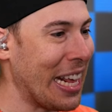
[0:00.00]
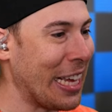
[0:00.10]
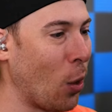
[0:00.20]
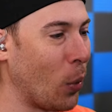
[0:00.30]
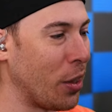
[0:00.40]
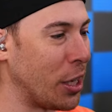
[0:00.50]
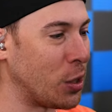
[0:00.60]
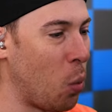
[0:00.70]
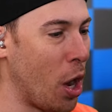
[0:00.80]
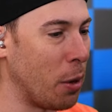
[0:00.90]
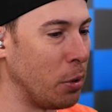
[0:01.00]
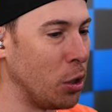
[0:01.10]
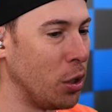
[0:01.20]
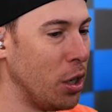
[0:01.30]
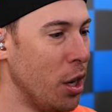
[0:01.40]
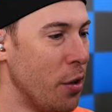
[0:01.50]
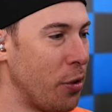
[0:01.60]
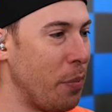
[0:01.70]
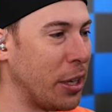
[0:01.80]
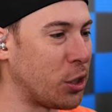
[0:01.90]
and get rid of this water balloon
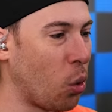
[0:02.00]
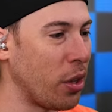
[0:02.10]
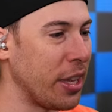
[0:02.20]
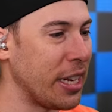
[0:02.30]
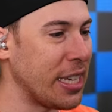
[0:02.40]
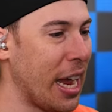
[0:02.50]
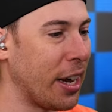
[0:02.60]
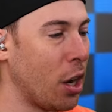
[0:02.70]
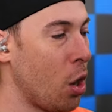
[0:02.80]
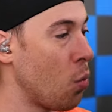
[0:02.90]
from destroying the entire, oh